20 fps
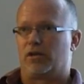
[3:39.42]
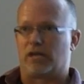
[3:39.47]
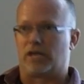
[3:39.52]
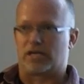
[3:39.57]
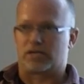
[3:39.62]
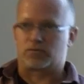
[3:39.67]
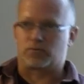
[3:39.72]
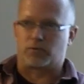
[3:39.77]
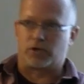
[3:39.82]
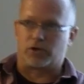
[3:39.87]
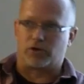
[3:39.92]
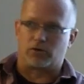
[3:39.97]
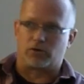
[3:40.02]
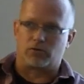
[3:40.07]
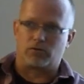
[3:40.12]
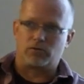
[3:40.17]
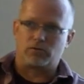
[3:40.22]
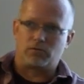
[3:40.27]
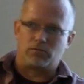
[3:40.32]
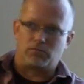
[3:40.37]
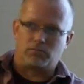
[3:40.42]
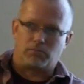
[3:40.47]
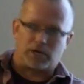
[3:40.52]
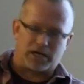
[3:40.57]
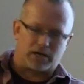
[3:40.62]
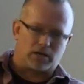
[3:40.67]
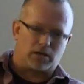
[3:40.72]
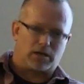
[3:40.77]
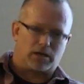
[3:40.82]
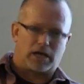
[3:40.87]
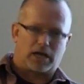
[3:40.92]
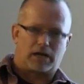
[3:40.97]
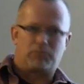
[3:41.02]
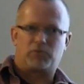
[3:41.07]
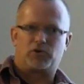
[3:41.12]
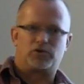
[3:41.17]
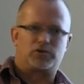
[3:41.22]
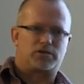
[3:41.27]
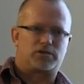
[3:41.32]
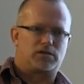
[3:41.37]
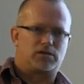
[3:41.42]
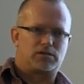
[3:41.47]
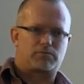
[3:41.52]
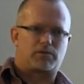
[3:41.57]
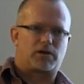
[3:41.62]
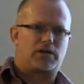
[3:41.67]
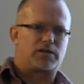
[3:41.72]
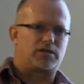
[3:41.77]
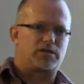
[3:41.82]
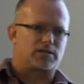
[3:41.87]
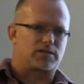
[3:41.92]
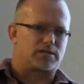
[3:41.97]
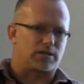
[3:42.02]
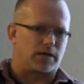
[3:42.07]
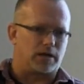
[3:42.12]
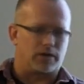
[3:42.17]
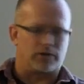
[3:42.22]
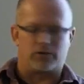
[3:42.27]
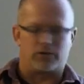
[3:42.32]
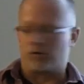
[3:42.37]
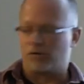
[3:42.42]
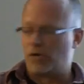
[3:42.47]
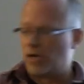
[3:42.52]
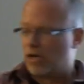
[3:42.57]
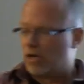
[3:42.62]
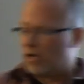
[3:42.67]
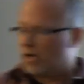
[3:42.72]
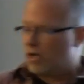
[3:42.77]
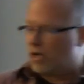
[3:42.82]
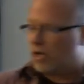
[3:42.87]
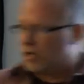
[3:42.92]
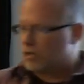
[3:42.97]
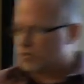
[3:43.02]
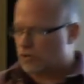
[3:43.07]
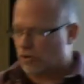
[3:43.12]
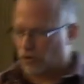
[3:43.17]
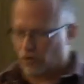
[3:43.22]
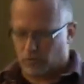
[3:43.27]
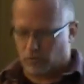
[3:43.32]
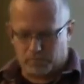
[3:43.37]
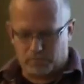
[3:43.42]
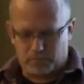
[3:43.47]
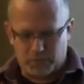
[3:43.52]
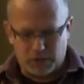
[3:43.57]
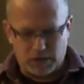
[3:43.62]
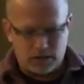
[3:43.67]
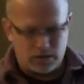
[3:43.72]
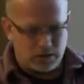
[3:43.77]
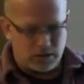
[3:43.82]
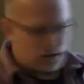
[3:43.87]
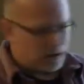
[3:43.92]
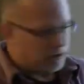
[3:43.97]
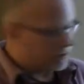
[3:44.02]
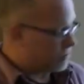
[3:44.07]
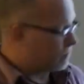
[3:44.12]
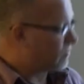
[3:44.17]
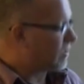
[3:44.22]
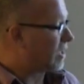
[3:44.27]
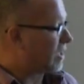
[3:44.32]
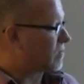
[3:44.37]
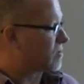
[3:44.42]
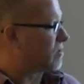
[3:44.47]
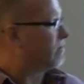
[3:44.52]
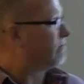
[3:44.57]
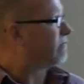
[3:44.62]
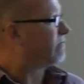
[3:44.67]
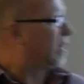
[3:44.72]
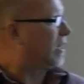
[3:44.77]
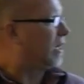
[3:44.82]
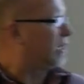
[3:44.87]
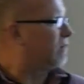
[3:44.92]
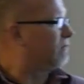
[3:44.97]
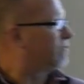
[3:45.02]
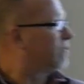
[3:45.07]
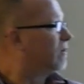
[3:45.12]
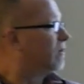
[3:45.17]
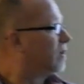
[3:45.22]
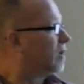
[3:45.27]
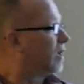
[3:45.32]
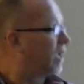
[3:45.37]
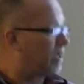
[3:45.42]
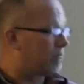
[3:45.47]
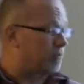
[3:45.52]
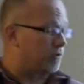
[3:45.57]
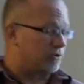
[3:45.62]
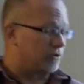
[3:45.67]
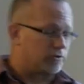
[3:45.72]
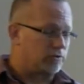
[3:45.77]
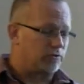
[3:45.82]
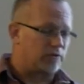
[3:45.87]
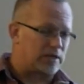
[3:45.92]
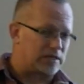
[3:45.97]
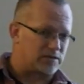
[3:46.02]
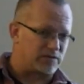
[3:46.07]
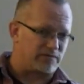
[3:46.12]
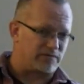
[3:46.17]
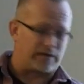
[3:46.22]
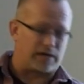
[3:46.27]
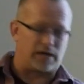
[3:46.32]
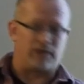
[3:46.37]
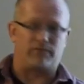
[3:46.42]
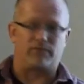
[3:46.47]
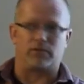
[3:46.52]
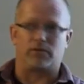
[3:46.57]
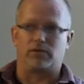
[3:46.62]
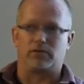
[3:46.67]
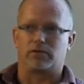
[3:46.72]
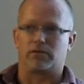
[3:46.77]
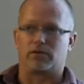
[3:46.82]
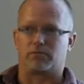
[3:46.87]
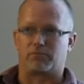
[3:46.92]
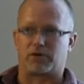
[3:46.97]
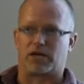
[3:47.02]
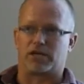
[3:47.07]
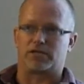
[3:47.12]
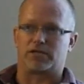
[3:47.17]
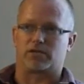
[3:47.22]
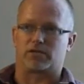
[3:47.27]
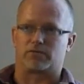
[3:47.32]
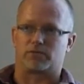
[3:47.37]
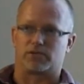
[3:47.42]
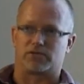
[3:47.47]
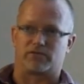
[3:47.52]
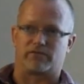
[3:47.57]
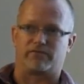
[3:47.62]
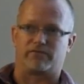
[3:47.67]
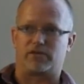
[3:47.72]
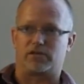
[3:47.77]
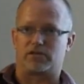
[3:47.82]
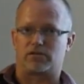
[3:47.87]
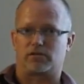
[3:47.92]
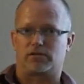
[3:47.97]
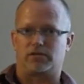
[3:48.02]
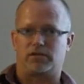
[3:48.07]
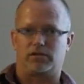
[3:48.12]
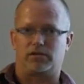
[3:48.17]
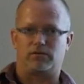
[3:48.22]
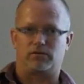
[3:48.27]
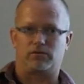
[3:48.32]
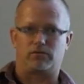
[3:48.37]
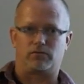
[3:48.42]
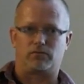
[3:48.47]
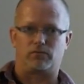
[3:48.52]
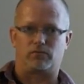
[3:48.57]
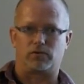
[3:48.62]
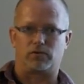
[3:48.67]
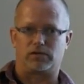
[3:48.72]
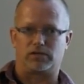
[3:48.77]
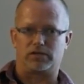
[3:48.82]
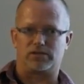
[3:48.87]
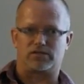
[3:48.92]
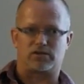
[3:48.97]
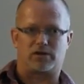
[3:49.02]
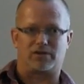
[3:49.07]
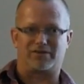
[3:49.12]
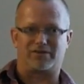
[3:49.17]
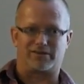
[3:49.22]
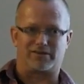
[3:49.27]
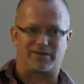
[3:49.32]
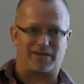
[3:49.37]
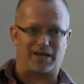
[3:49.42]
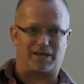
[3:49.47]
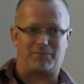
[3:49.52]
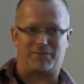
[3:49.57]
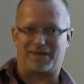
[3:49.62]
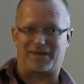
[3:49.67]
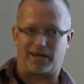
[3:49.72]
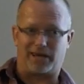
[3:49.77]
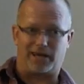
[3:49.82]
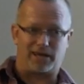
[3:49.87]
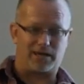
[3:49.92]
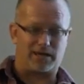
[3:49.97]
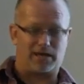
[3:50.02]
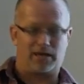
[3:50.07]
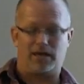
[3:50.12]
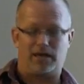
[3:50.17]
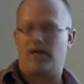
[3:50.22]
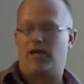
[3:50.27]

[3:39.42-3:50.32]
That's where Michael and I merged these projects together. So in 2005, April of 2005, the project was officially released under the name Cake.